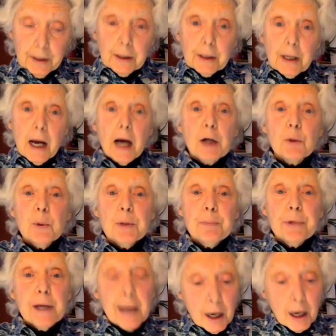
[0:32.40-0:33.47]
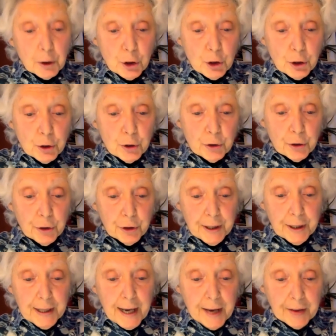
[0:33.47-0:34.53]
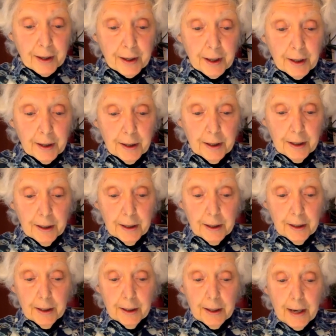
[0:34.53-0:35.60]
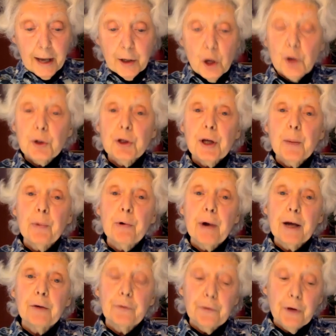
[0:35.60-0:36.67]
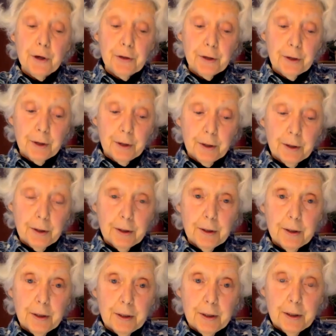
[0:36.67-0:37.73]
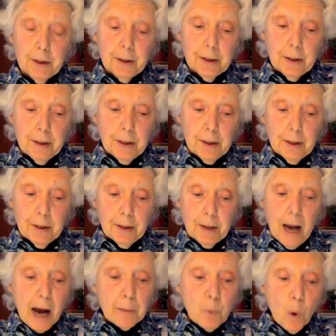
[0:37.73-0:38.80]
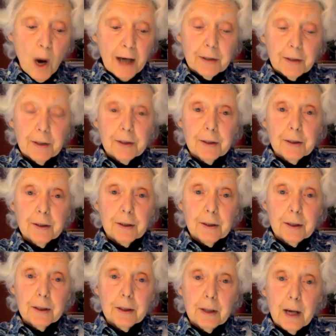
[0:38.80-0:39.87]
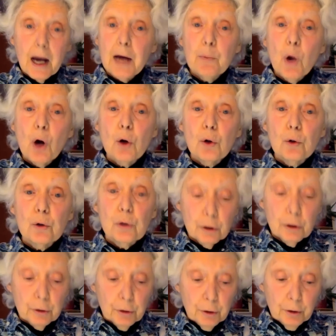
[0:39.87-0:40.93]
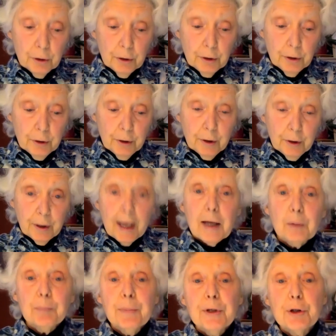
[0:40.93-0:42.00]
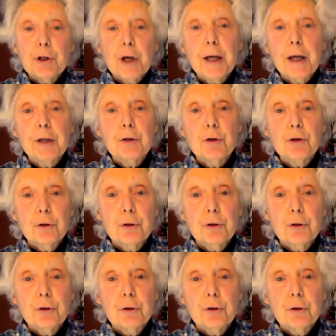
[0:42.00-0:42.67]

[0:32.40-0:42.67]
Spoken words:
How do we bring our children together and not separate further? I'm white, I'm old, help me change.